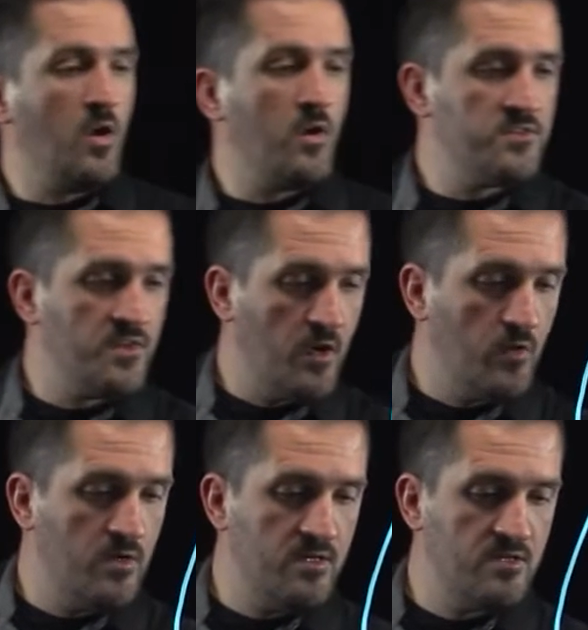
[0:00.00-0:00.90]

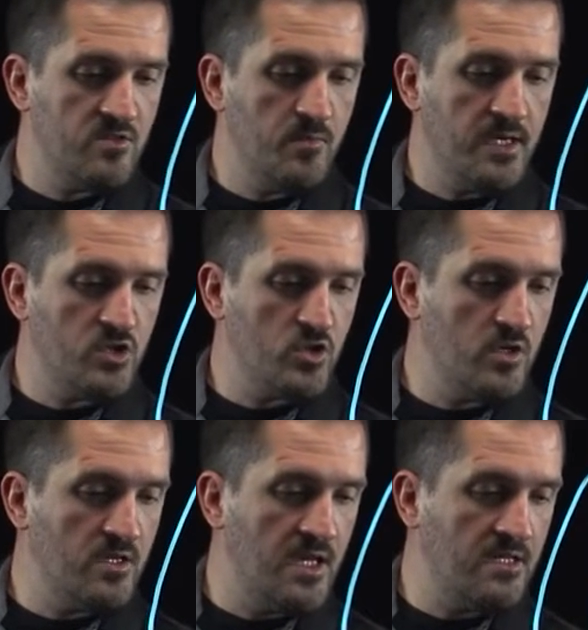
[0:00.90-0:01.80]
also to make
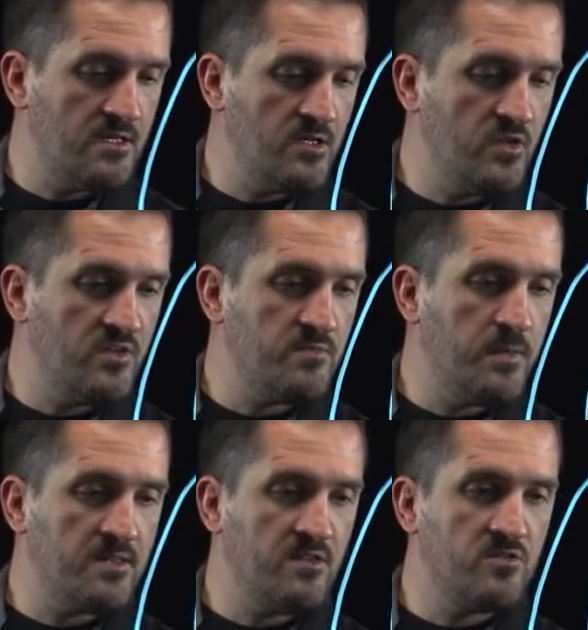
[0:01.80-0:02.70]
sure that you
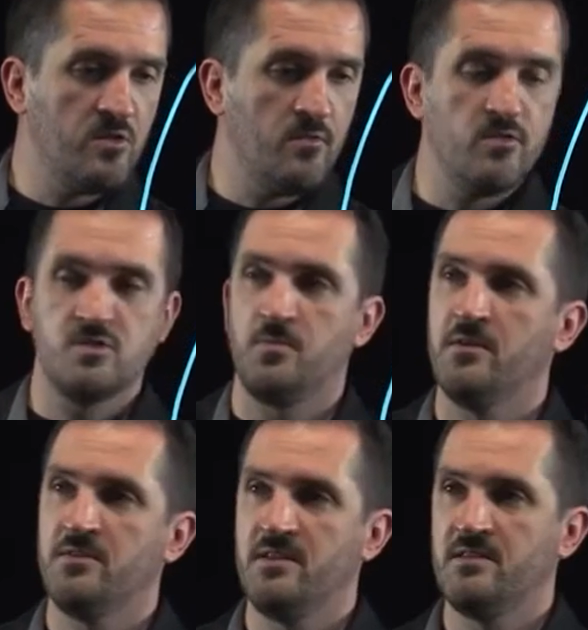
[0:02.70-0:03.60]
inspect the server
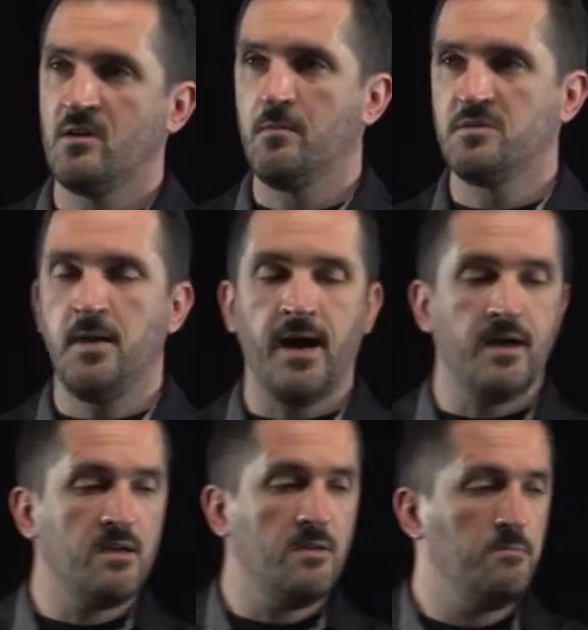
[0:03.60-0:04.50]
response as it comes
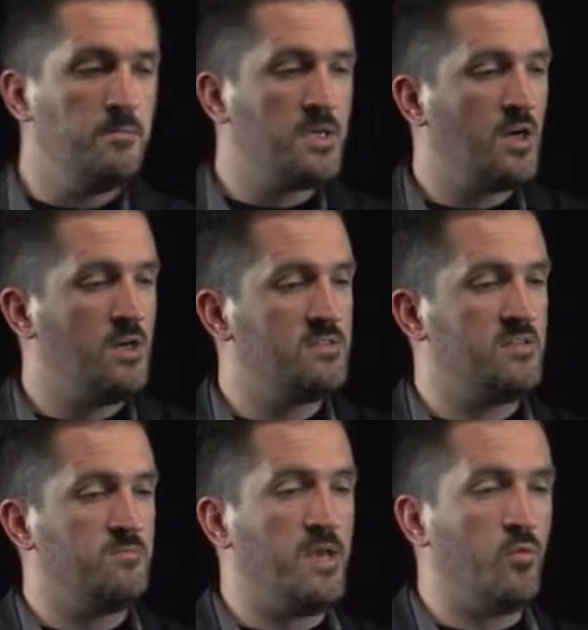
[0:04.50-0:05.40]
back, because
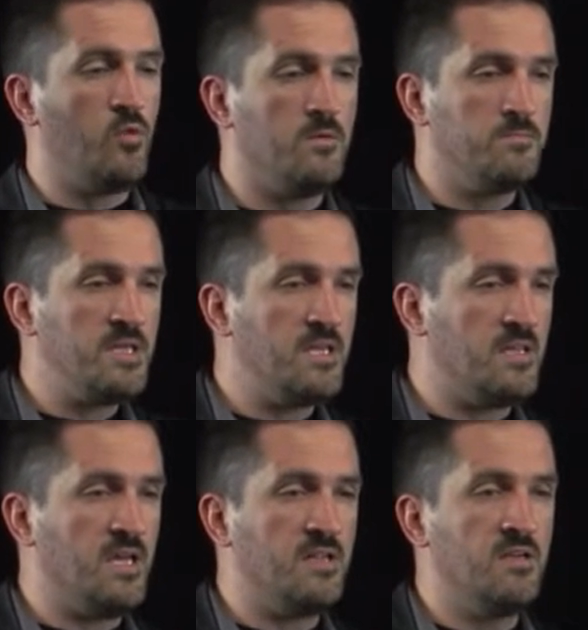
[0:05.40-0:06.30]
it may well be
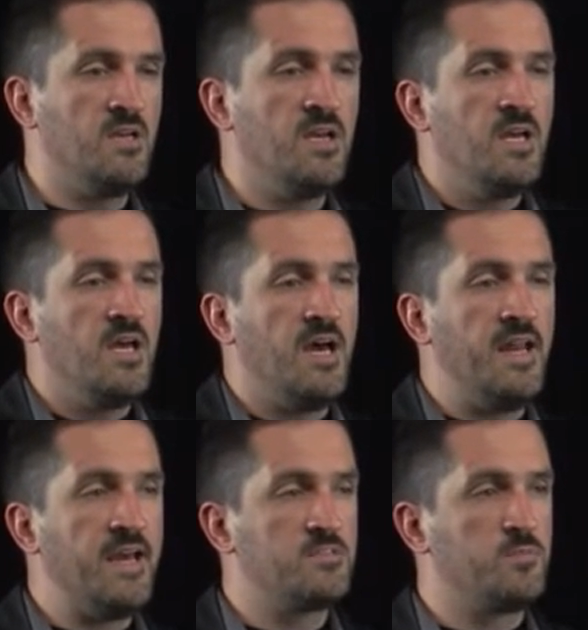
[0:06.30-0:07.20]
that an
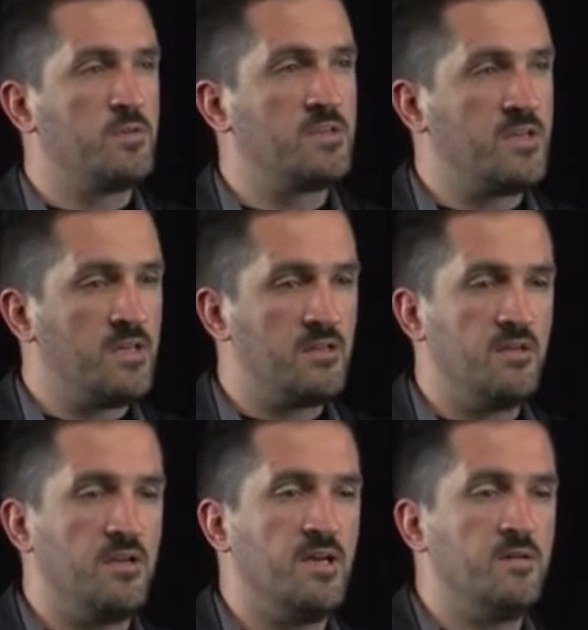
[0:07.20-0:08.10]
exploit kit
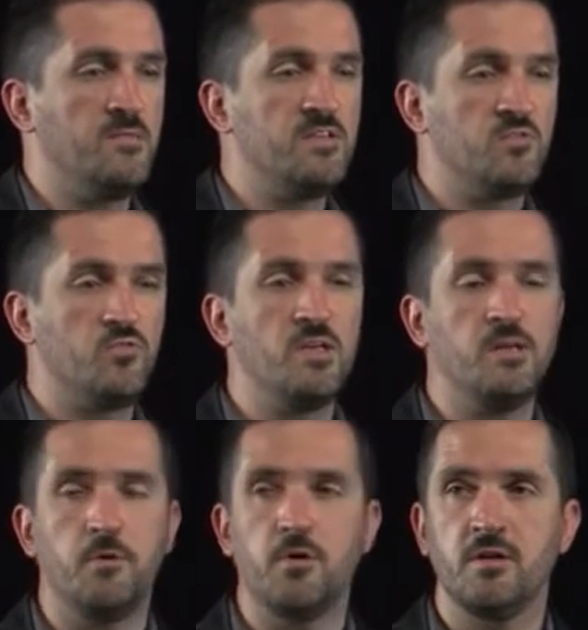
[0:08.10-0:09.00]
is
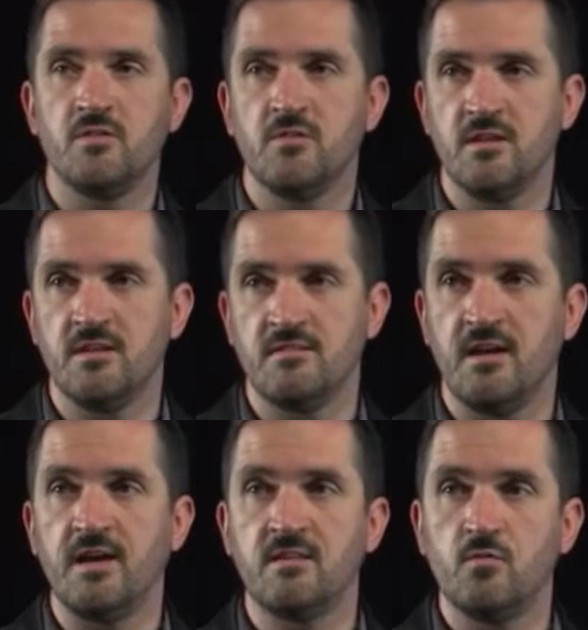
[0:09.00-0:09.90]
really burdened in a
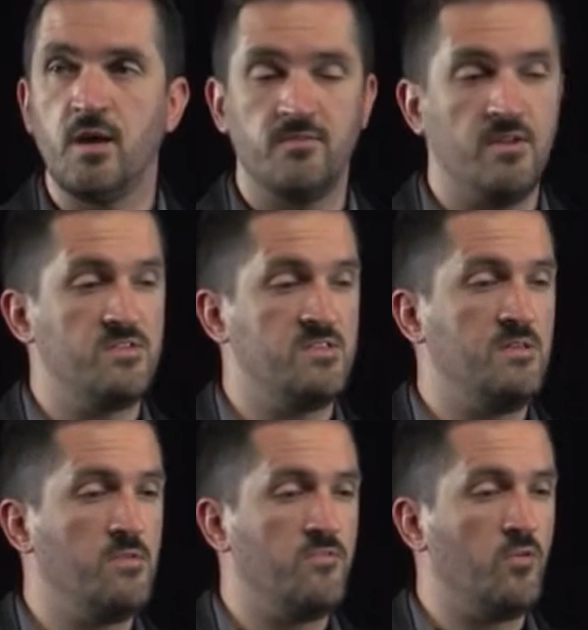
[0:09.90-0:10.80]
site that we have never
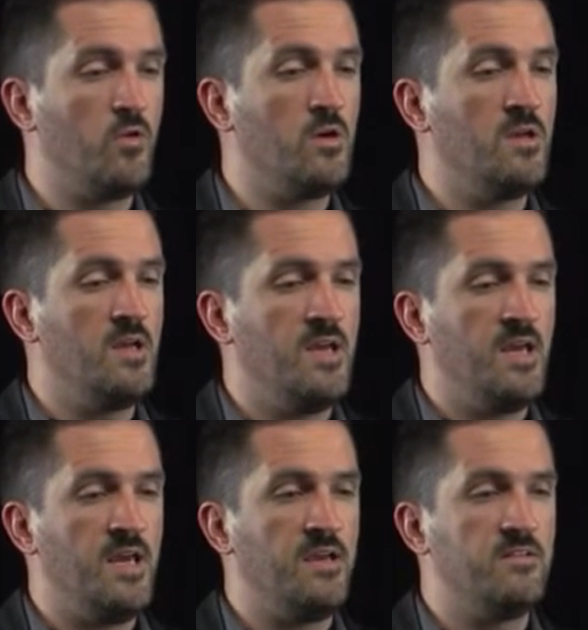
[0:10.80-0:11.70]
seen before,
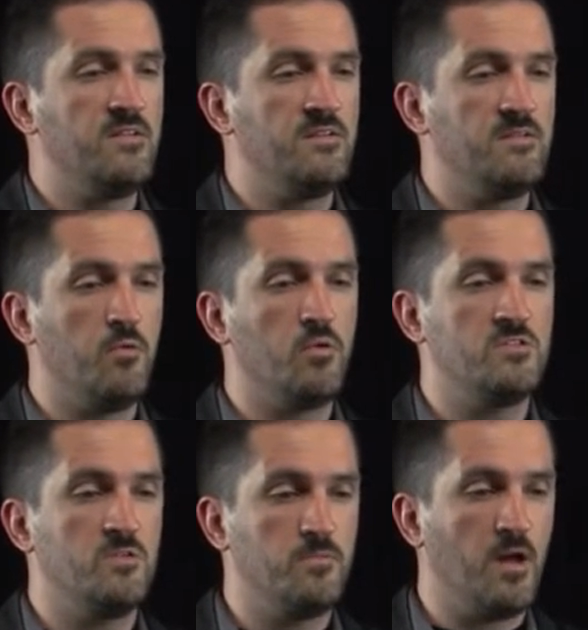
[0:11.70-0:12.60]
and it's
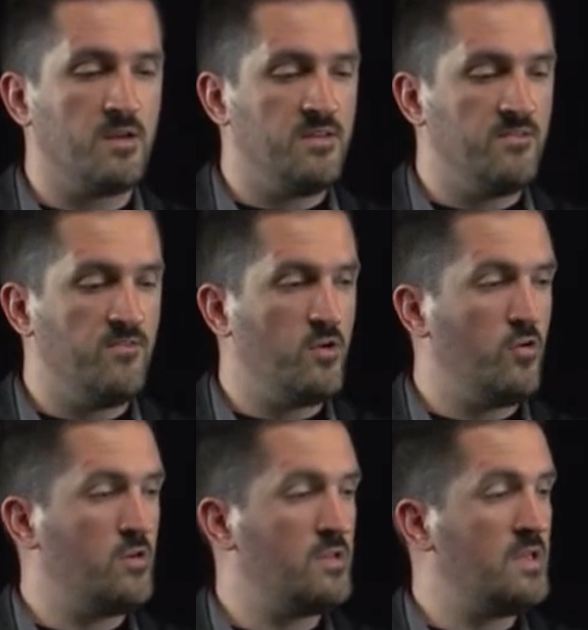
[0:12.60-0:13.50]
important to block that
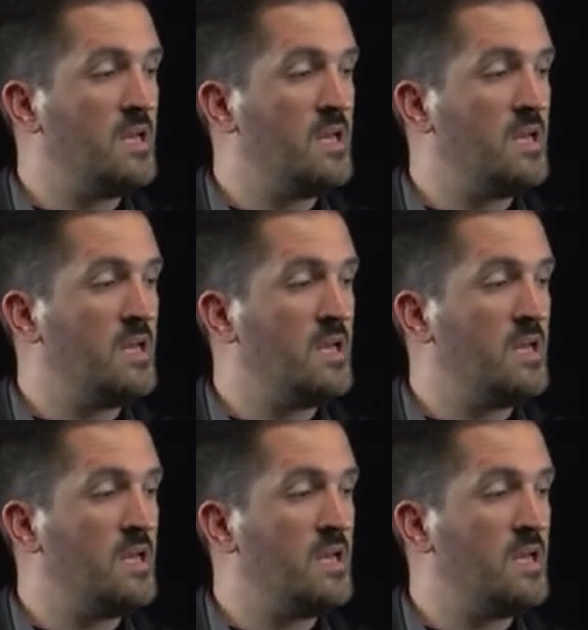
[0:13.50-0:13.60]
very early.